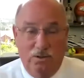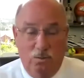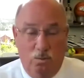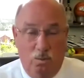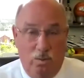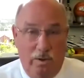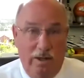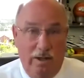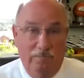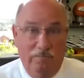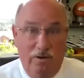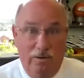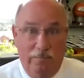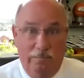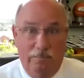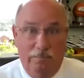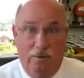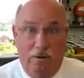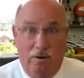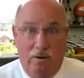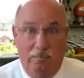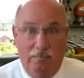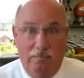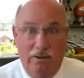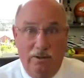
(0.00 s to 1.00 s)
whatever your
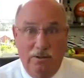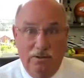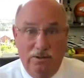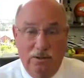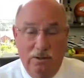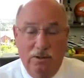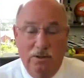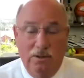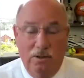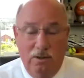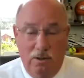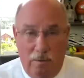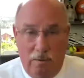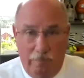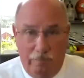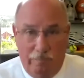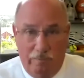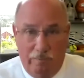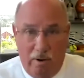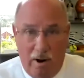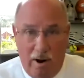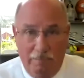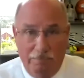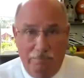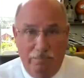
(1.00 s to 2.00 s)
problem is,
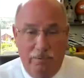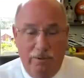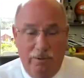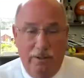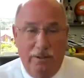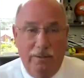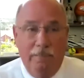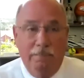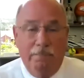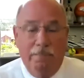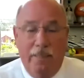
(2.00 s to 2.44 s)
promptly.